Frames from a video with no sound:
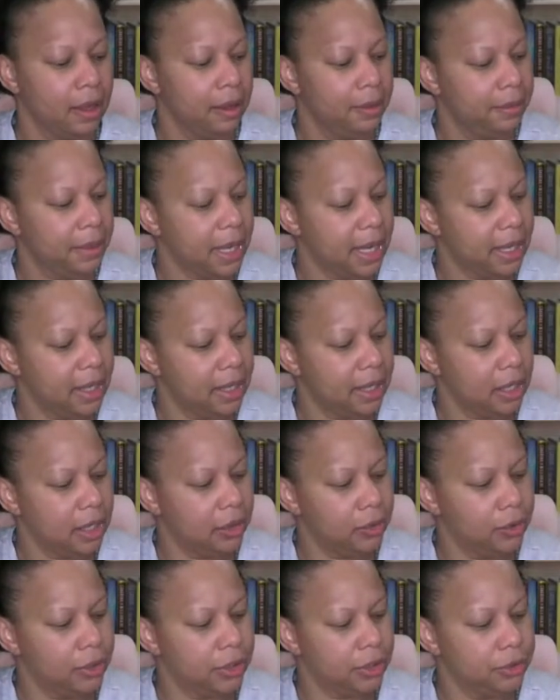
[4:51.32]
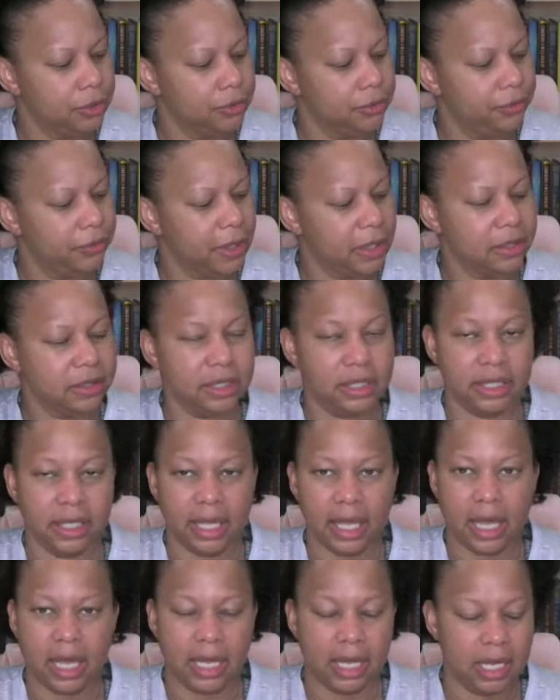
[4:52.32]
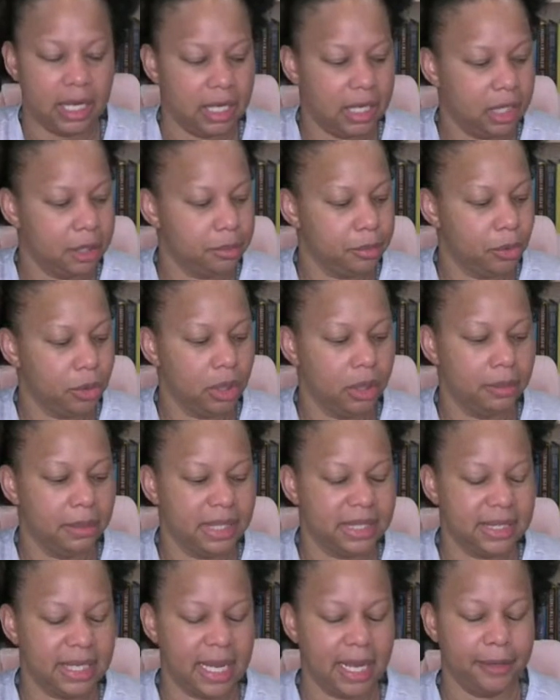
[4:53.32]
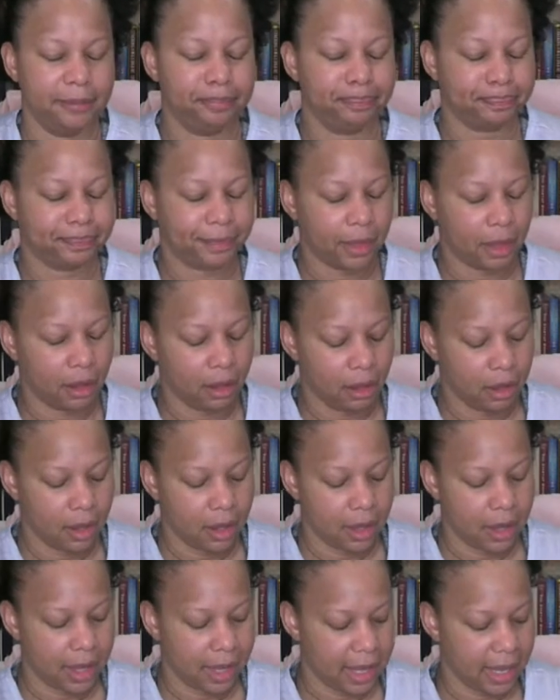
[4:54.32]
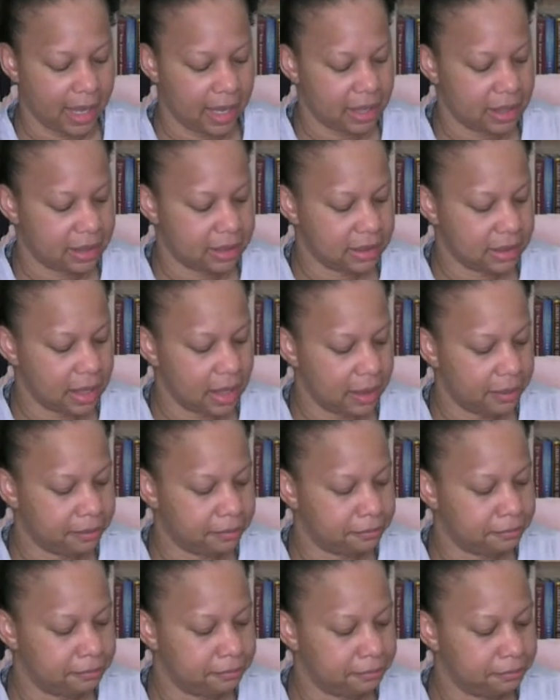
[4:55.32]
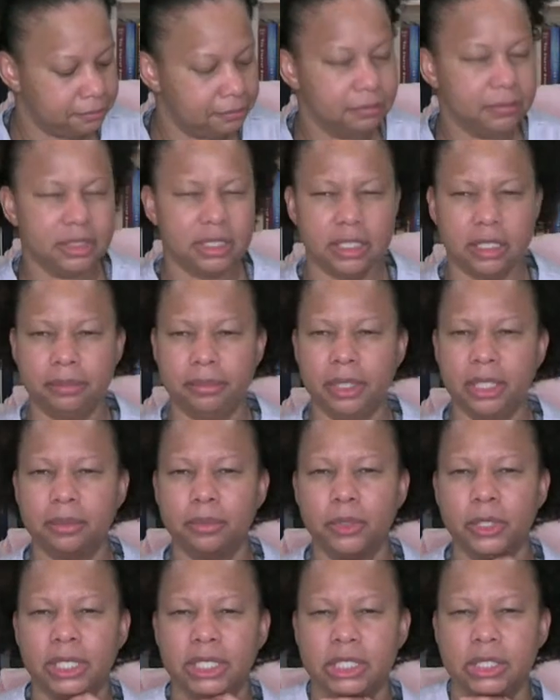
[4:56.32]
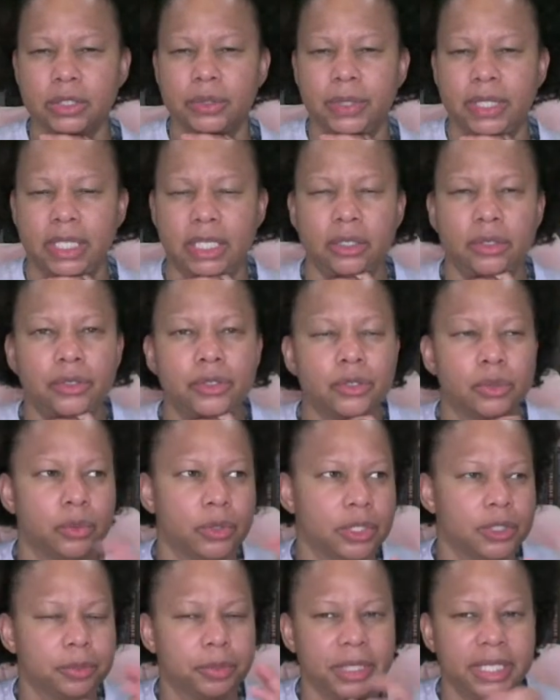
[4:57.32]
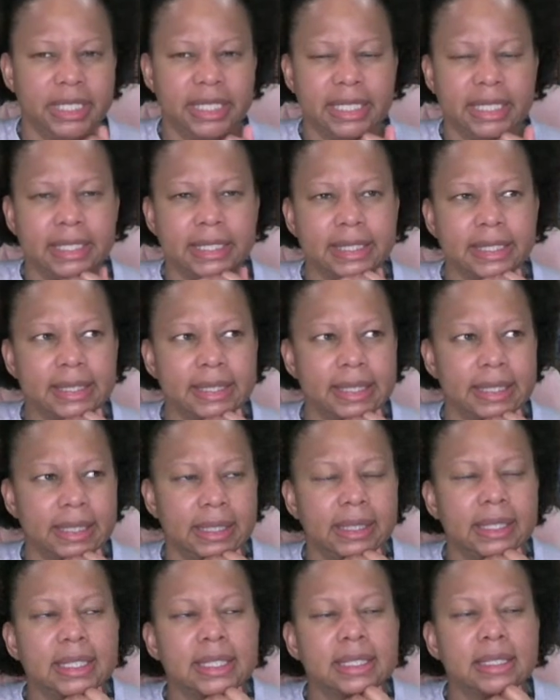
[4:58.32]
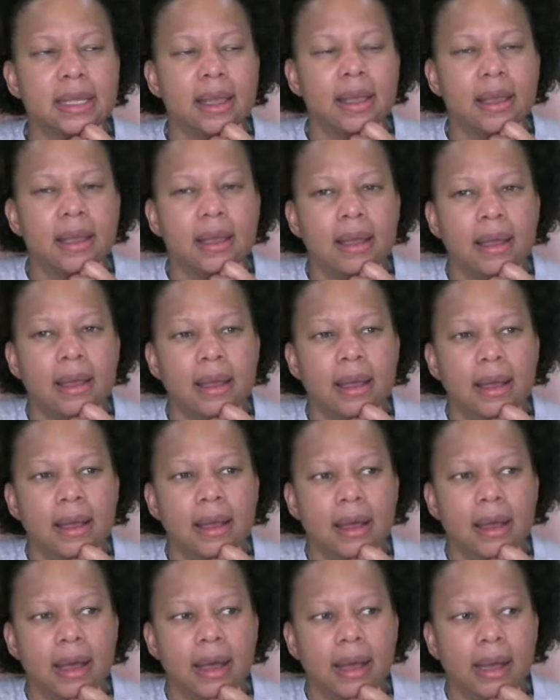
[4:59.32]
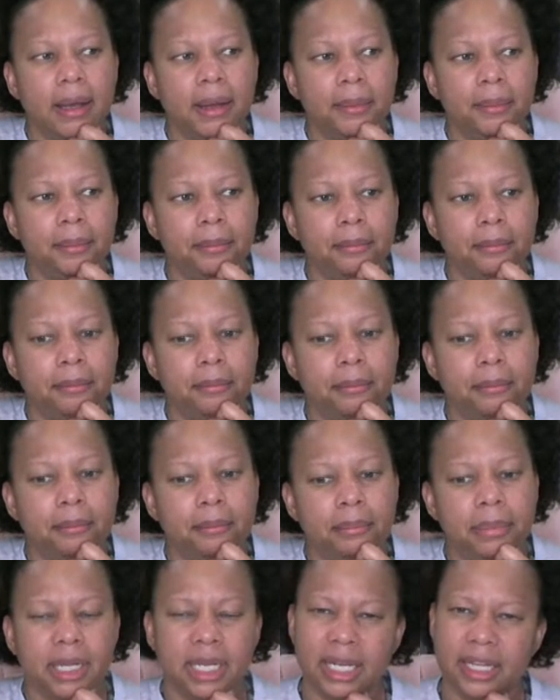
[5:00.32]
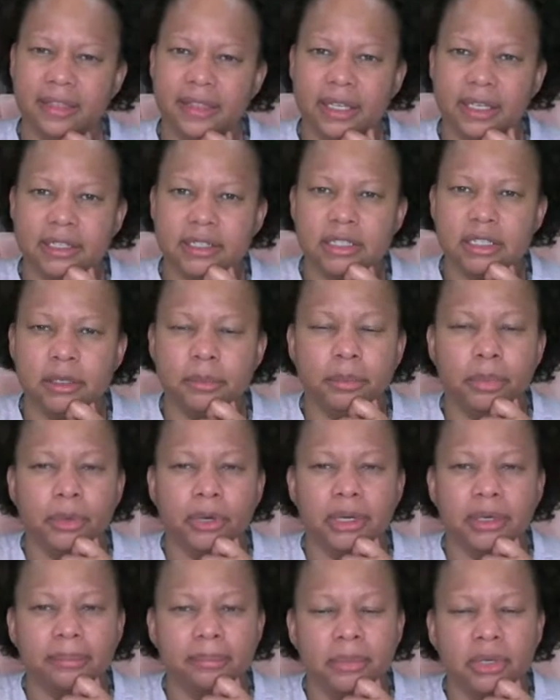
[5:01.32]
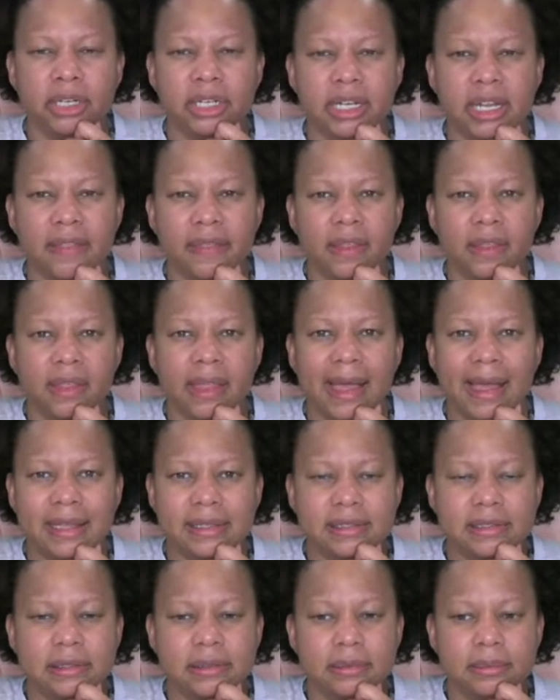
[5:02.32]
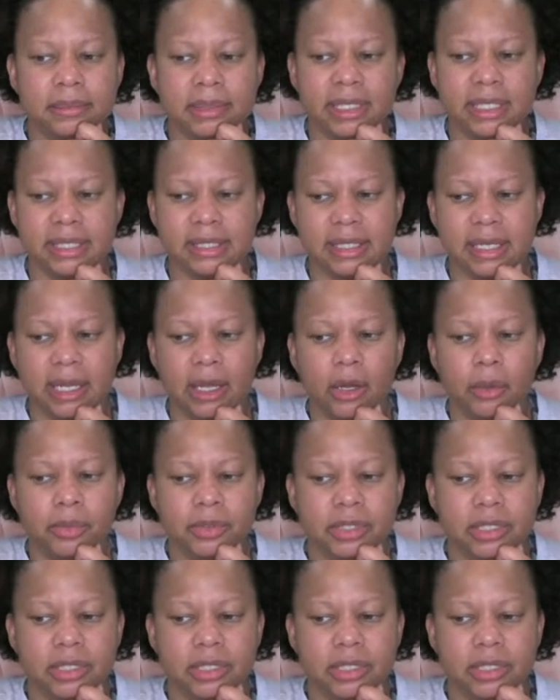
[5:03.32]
by Gordon Neufeld and Gabor Mate. And it's a book more so geared towards preteens and teens. But I think it's an important book nonetheless, because it helps